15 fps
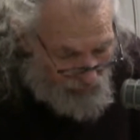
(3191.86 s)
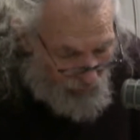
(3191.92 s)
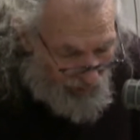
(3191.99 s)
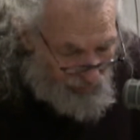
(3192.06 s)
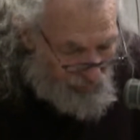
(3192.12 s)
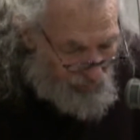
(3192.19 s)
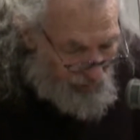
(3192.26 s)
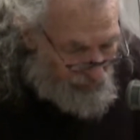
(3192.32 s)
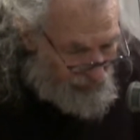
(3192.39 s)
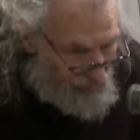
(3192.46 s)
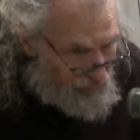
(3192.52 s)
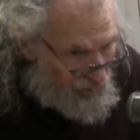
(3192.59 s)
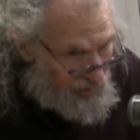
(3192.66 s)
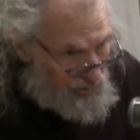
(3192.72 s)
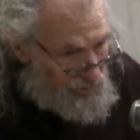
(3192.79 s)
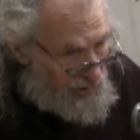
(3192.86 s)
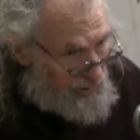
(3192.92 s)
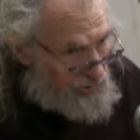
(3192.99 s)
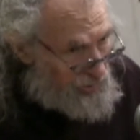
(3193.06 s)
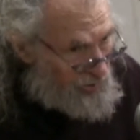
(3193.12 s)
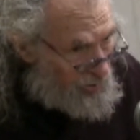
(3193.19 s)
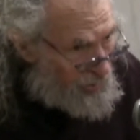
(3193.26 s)
one proofing press
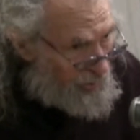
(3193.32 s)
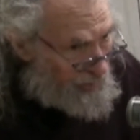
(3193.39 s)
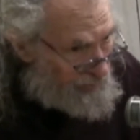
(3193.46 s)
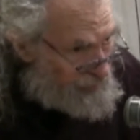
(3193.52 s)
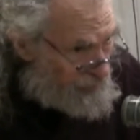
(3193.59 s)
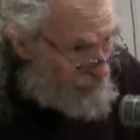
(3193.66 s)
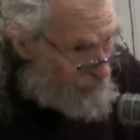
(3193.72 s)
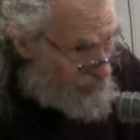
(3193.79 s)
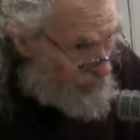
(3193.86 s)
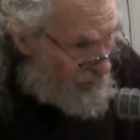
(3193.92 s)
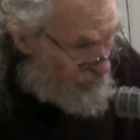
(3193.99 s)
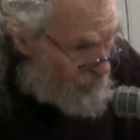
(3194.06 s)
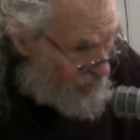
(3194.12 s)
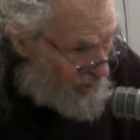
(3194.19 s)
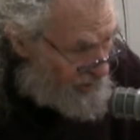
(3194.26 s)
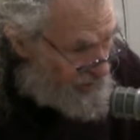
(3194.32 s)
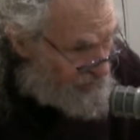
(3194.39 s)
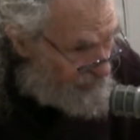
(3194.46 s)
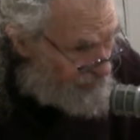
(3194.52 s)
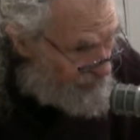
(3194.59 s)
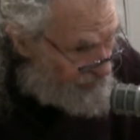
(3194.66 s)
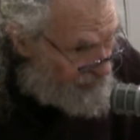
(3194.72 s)
next door. It weighs
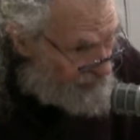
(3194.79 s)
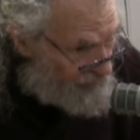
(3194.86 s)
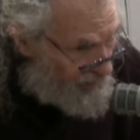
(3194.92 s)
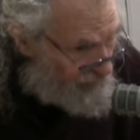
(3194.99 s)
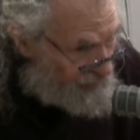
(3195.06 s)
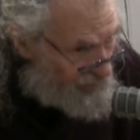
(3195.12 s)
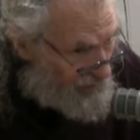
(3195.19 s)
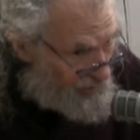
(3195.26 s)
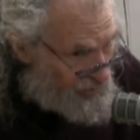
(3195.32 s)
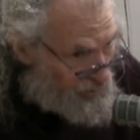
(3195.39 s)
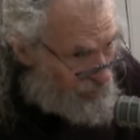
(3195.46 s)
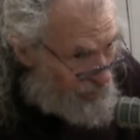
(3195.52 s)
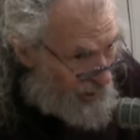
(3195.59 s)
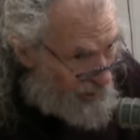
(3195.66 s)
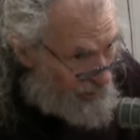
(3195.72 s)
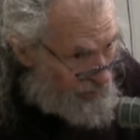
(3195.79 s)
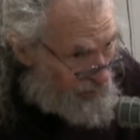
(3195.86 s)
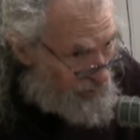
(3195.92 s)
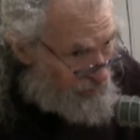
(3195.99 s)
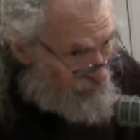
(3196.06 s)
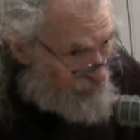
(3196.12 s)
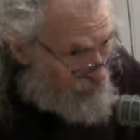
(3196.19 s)
55,000
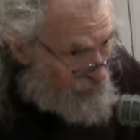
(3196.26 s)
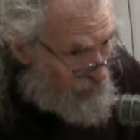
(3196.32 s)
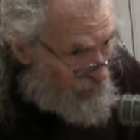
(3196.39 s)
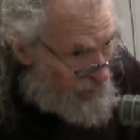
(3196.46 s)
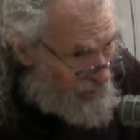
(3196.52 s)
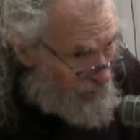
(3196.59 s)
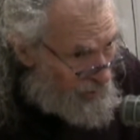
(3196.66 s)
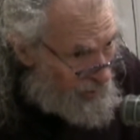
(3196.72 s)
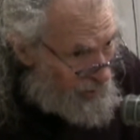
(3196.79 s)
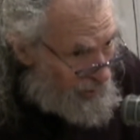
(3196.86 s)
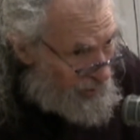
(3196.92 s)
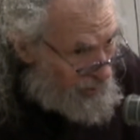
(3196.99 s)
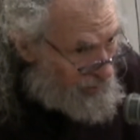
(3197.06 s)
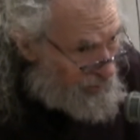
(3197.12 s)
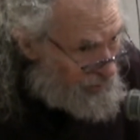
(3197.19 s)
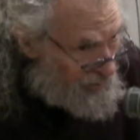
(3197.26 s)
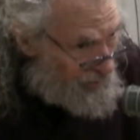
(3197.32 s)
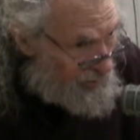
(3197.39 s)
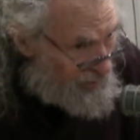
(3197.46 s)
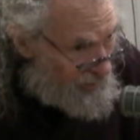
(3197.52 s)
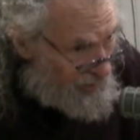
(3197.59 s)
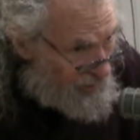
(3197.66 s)
pounds. It
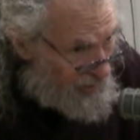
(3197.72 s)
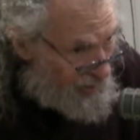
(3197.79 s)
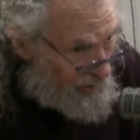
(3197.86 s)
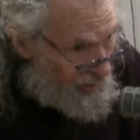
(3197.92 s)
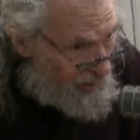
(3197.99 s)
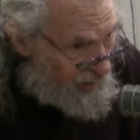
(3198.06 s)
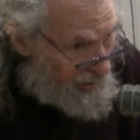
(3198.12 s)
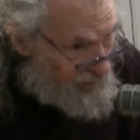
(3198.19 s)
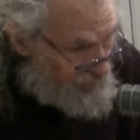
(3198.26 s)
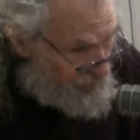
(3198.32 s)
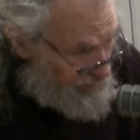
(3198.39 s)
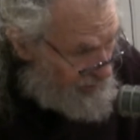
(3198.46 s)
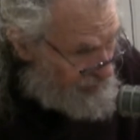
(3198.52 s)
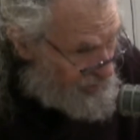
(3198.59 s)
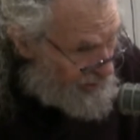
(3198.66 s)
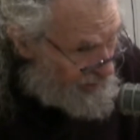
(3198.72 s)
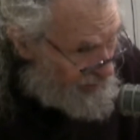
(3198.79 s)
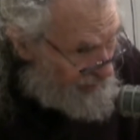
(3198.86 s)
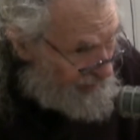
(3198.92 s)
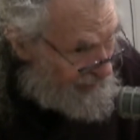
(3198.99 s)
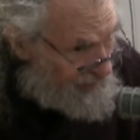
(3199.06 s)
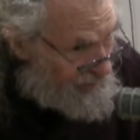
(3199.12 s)
uh, has beams
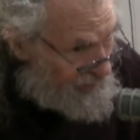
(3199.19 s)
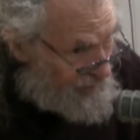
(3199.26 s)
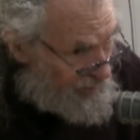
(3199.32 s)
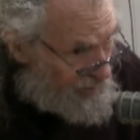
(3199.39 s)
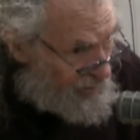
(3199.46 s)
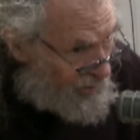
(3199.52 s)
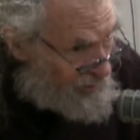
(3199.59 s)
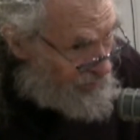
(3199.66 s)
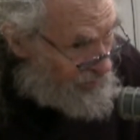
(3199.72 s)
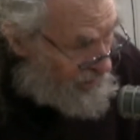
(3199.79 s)
underneath it and on